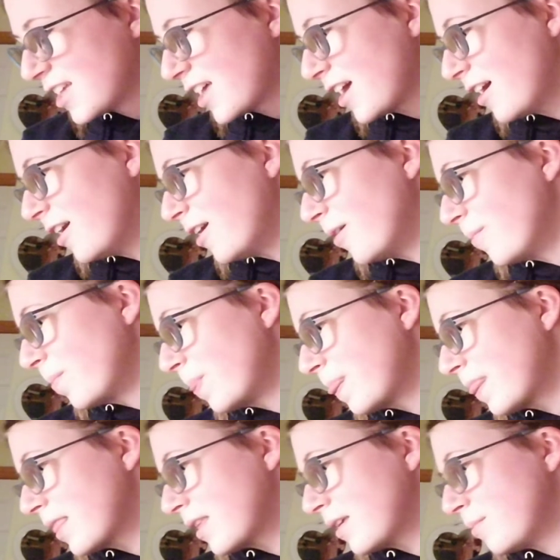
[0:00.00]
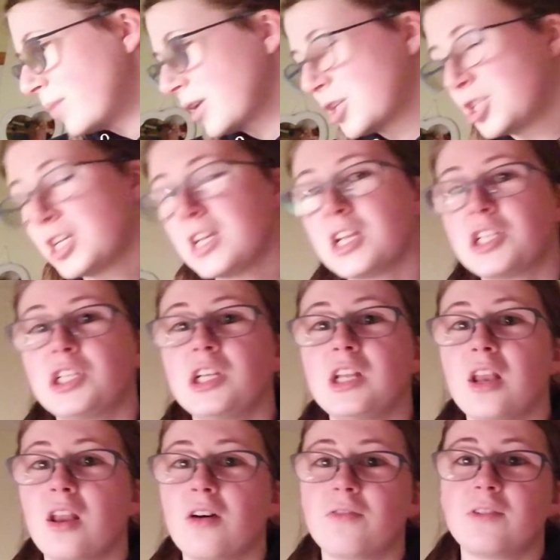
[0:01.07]
But she
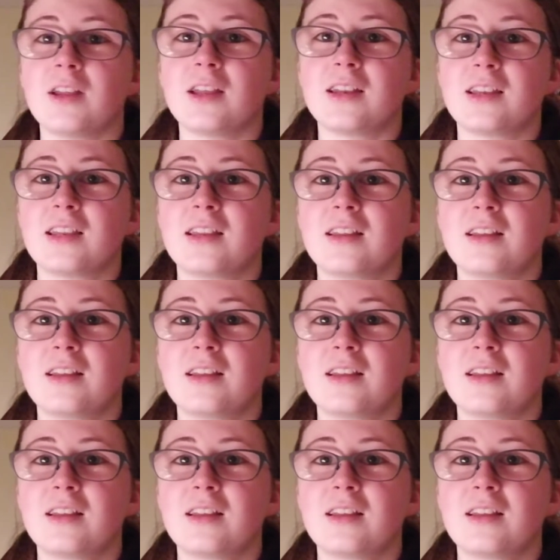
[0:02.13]
loved it.